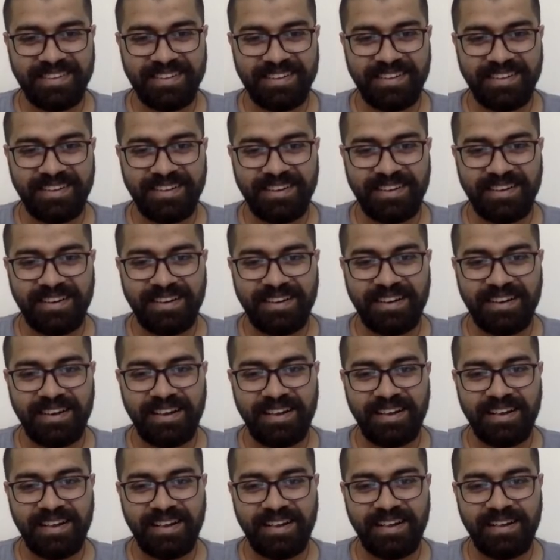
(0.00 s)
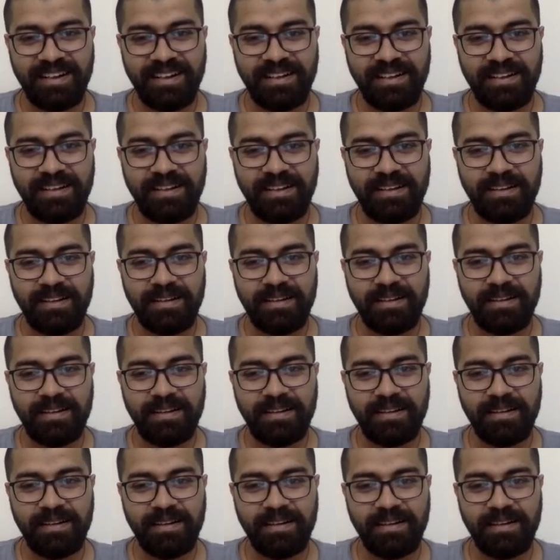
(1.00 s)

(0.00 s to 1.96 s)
No words are spoken by the person on screen.